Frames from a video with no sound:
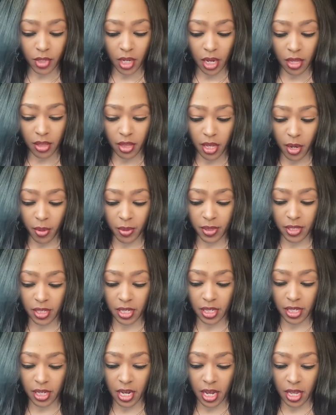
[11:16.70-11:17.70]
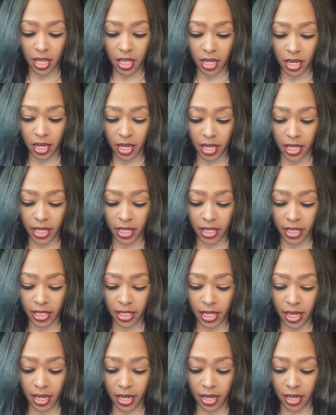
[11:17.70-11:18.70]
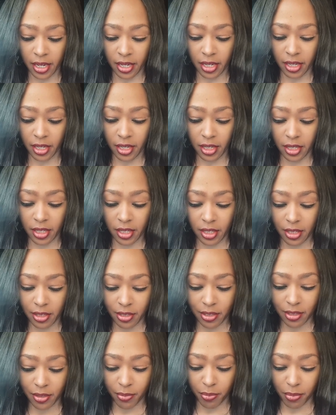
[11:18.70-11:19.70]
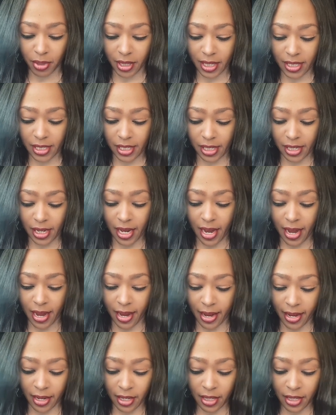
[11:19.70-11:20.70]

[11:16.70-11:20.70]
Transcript: There was another in blessed God